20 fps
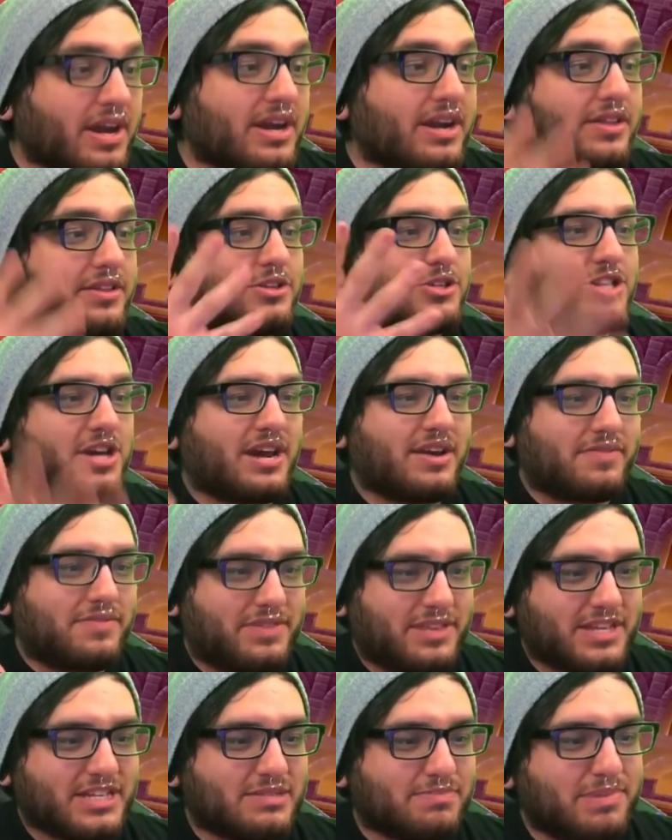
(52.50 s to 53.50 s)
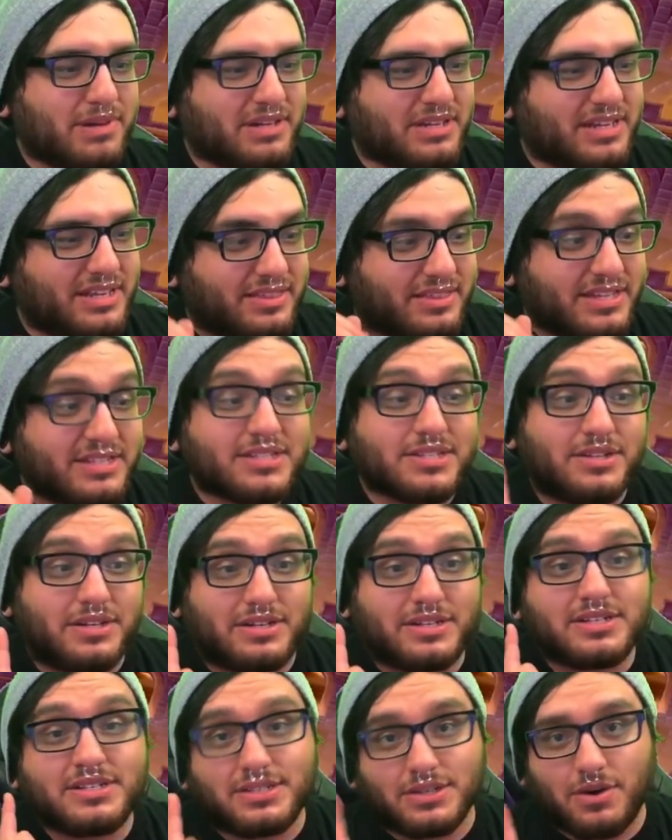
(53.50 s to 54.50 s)
got another shot of this building. This
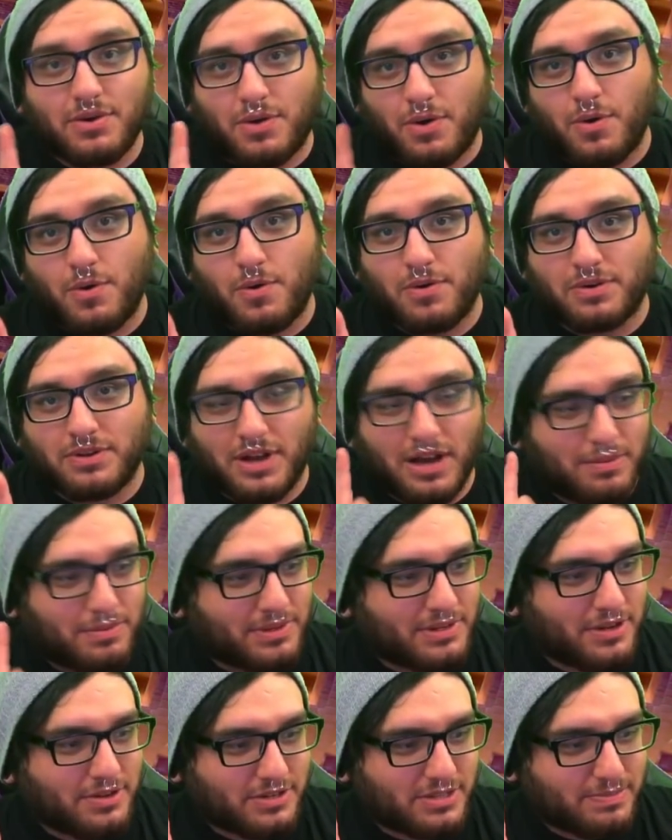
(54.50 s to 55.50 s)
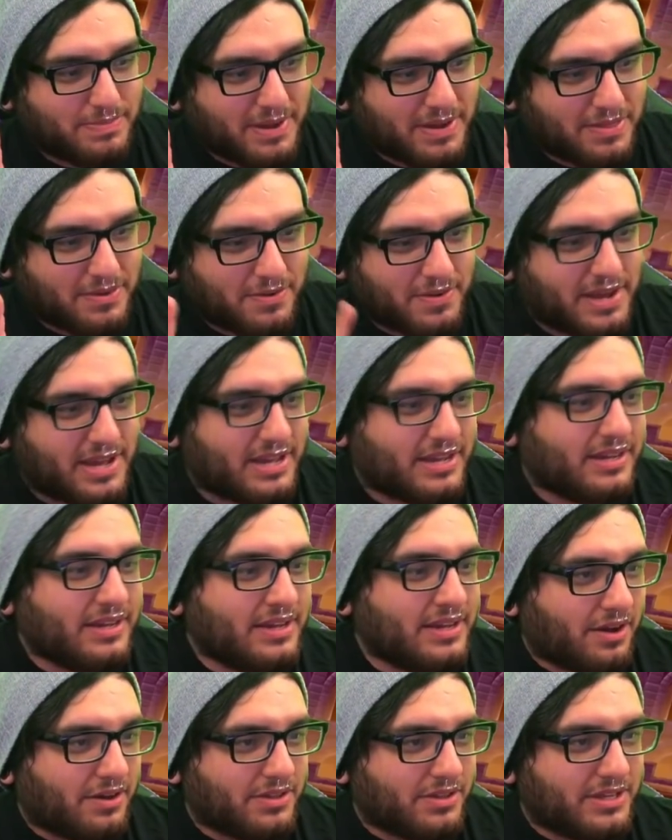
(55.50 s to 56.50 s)
looks so cool up close, by the way.
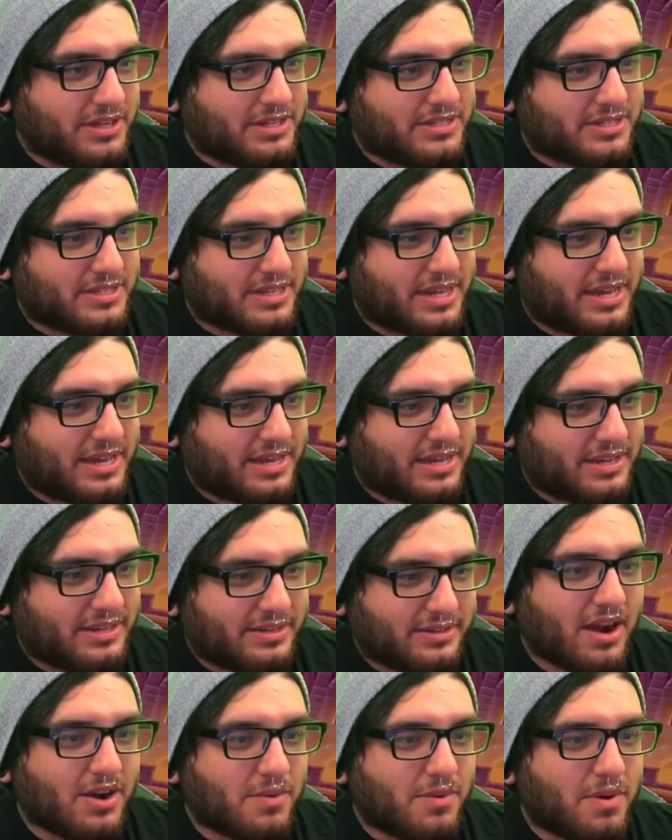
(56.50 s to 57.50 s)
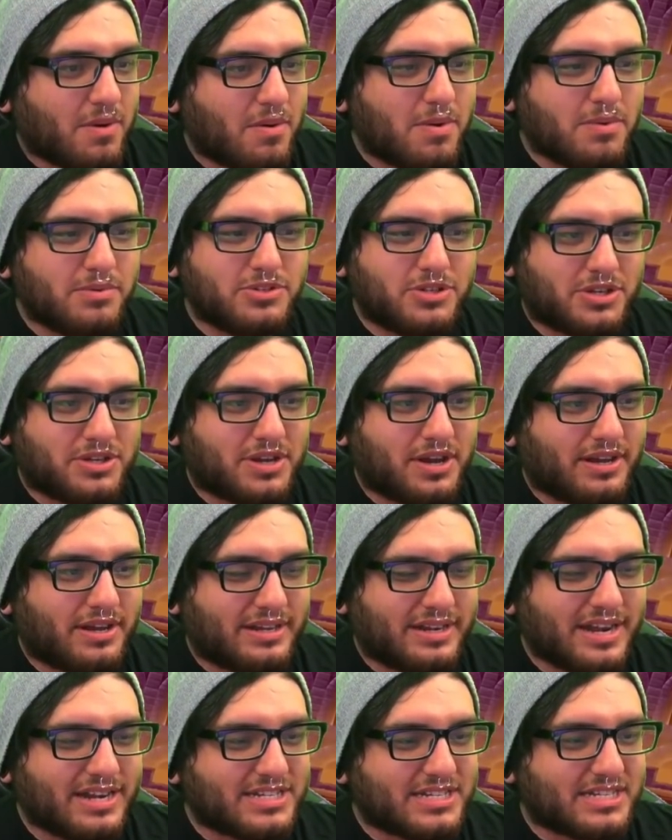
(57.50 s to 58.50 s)
All these, like, I don't know, what would you call
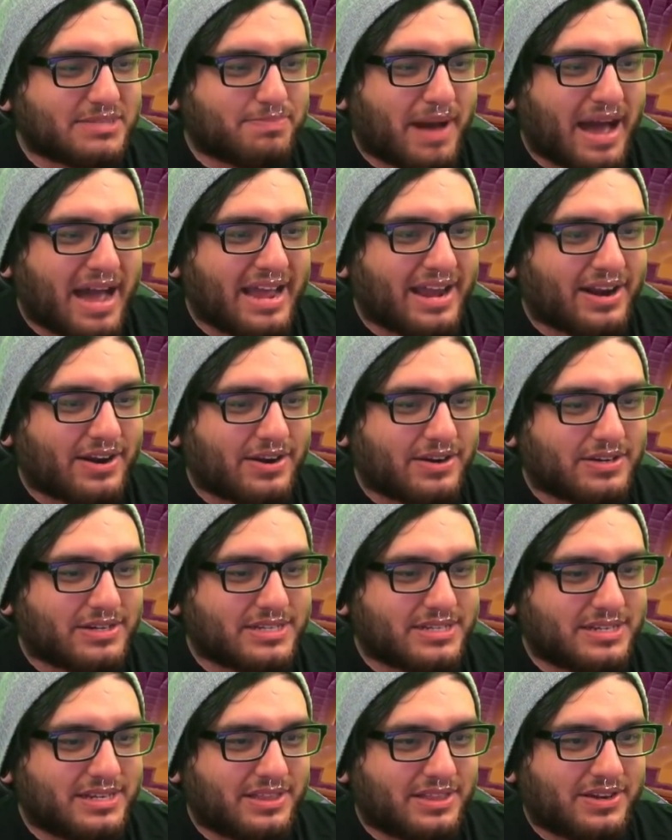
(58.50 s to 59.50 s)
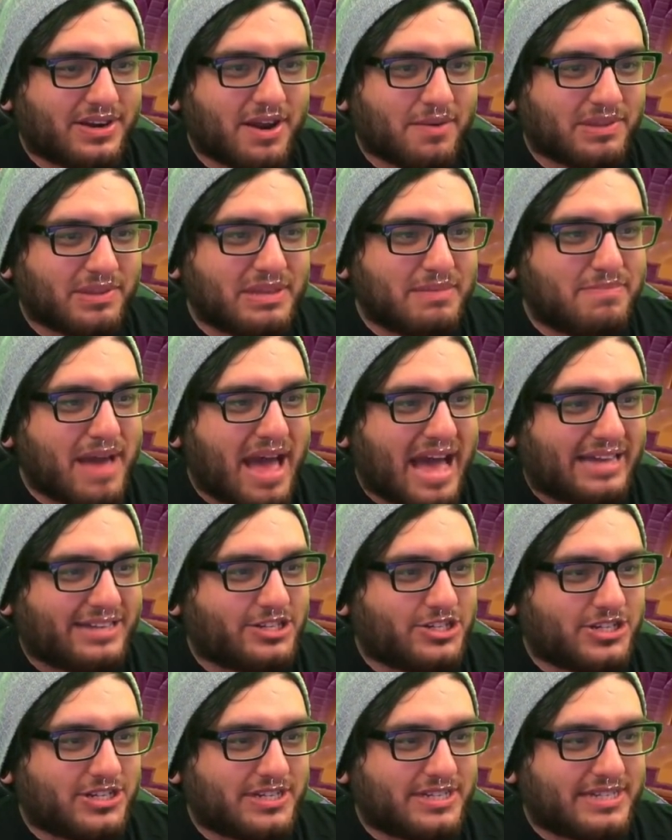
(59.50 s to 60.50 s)
it? Not spires, and they're not really
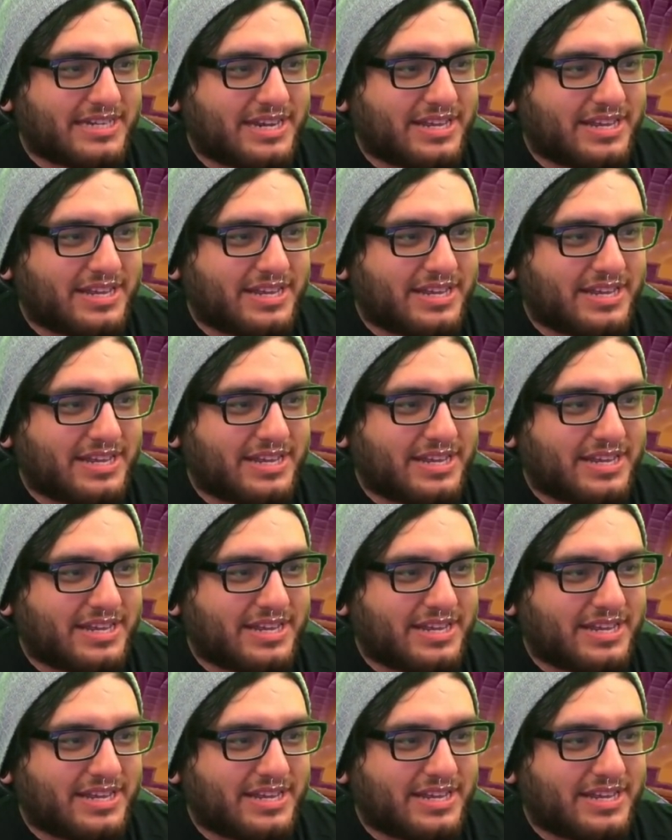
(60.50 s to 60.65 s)
bastions